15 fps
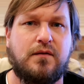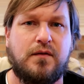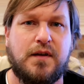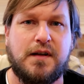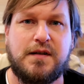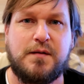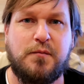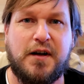
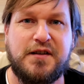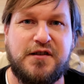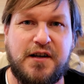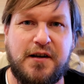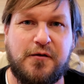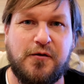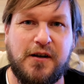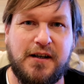this is my
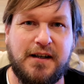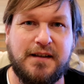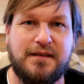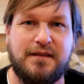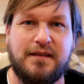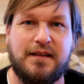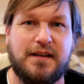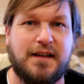jig rod.
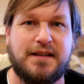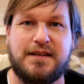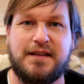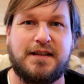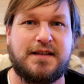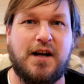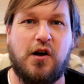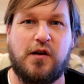
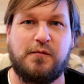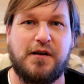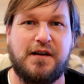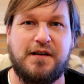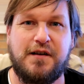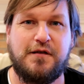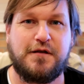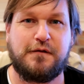That's all I'm going
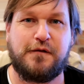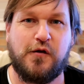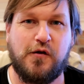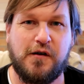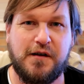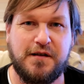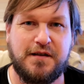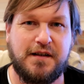to use it
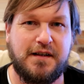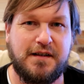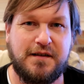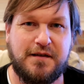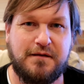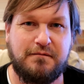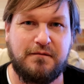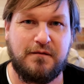for
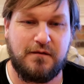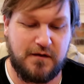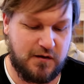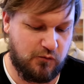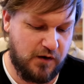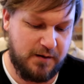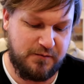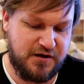is
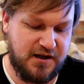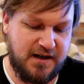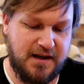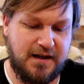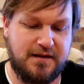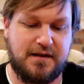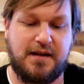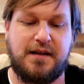swim jigs,